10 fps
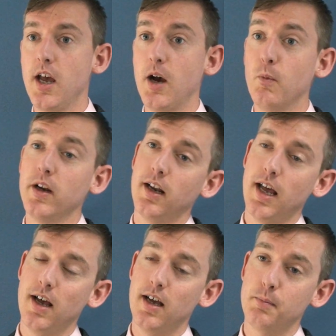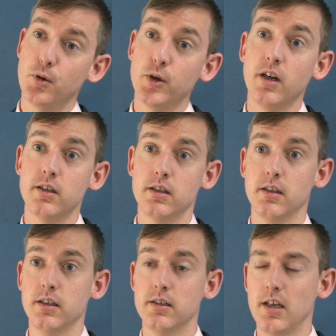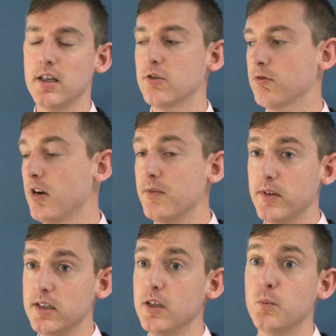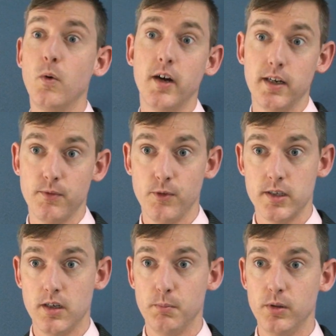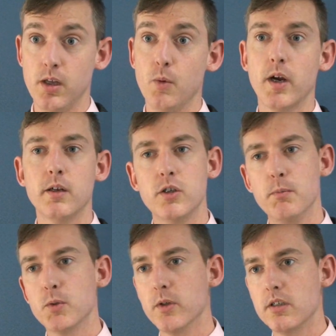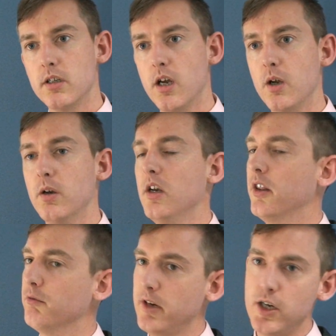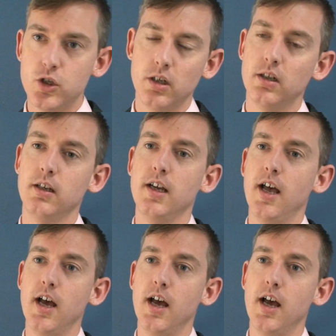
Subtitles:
And one product that is great for this is wine, for example, where consumers want to know the region,